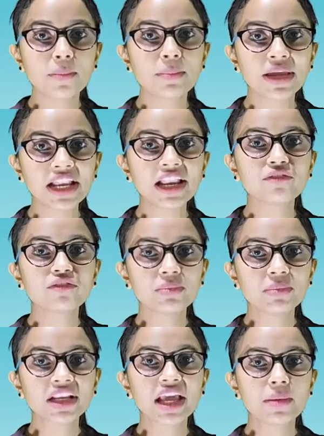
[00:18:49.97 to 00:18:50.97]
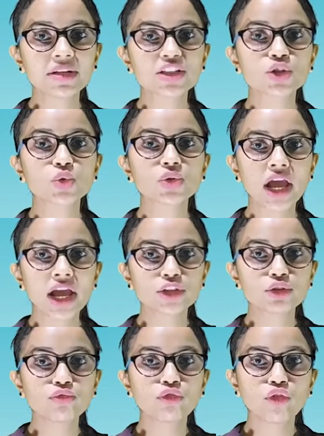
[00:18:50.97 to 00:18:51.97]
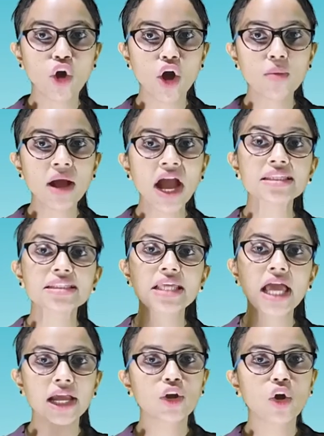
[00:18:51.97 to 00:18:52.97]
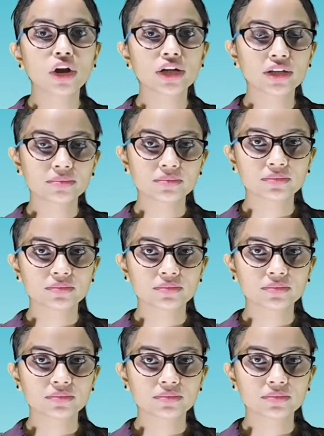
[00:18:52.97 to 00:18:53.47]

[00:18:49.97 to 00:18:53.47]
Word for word: the male and female gametes unite to form a zygote.